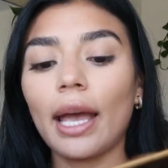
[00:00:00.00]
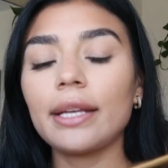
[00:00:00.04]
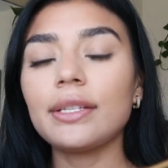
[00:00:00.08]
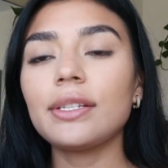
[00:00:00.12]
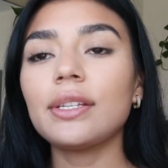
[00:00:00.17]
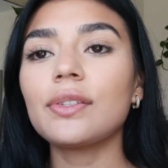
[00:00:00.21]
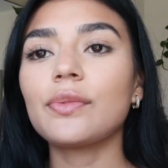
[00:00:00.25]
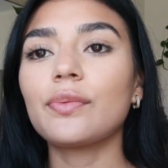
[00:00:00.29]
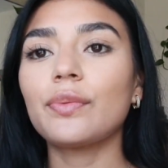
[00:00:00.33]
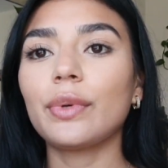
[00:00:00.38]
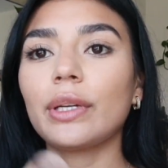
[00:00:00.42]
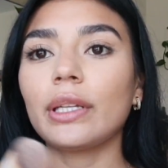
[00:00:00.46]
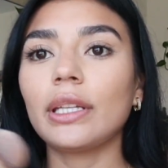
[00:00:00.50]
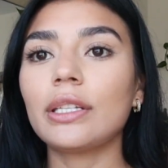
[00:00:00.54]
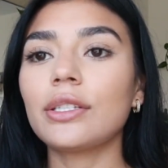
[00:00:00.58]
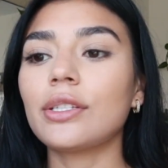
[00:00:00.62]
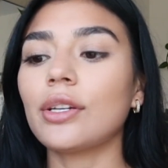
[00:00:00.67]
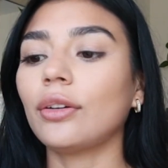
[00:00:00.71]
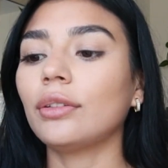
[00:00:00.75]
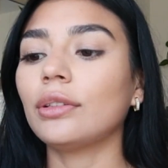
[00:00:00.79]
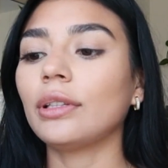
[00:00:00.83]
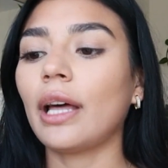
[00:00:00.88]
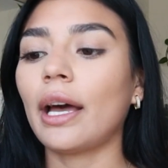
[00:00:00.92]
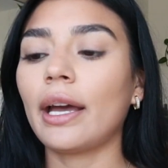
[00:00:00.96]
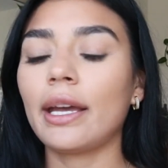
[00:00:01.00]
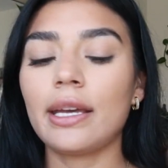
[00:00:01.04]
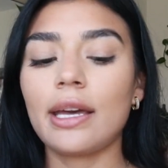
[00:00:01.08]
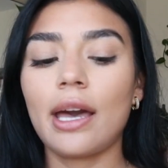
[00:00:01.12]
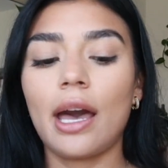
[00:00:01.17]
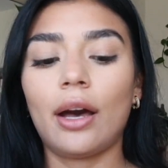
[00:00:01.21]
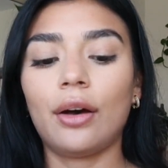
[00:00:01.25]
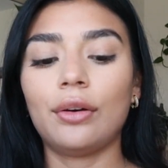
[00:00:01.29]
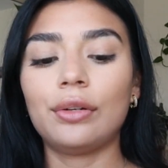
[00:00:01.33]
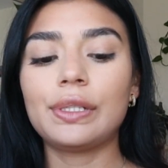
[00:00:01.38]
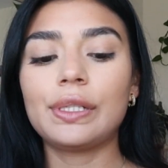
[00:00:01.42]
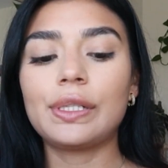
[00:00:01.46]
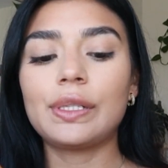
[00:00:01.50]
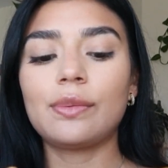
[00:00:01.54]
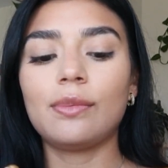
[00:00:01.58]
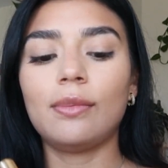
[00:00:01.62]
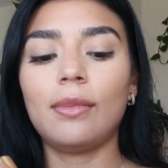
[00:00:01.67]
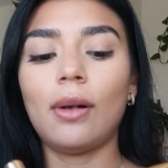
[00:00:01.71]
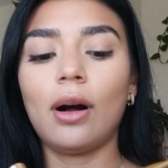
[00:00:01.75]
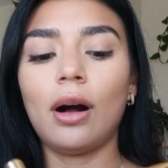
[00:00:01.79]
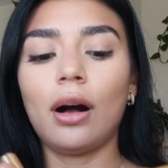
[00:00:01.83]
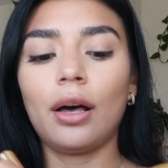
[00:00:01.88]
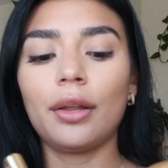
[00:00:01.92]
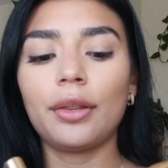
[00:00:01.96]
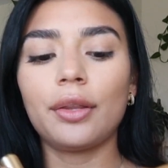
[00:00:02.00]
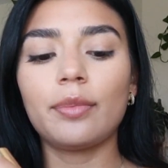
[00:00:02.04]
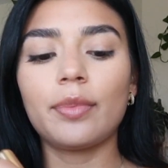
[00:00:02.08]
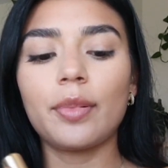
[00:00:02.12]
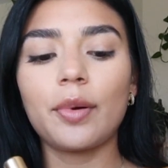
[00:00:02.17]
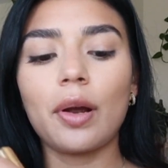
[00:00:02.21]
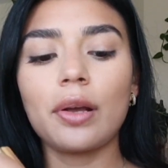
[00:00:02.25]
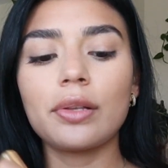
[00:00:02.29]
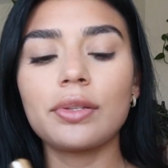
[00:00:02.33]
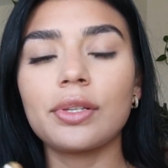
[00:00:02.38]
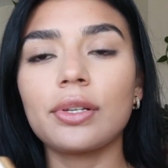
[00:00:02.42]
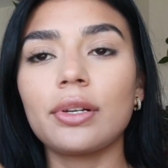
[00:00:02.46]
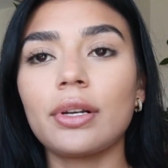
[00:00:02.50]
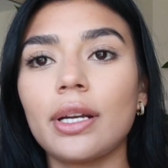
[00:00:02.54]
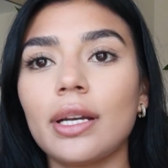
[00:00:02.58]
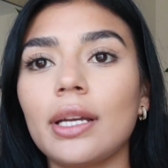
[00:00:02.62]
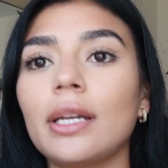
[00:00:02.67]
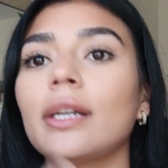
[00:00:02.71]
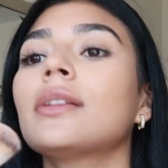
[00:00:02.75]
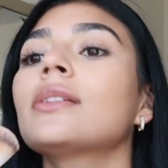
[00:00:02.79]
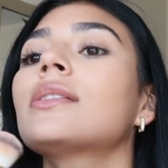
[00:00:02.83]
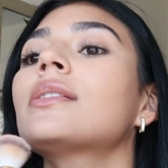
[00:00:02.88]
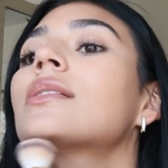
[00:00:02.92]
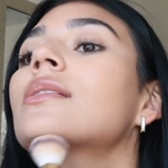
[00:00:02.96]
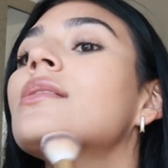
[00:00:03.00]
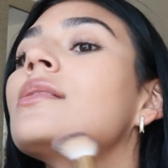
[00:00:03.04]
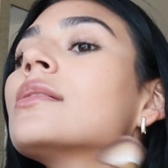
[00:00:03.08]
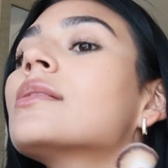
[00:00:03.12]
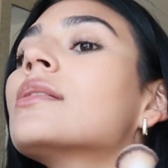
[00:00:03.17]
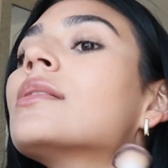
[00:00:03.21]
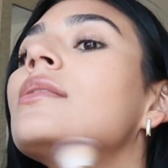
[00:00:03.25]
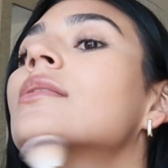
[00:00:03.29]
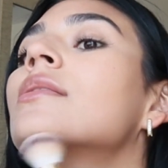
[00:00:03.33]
I just really don't like how small the bronzer is,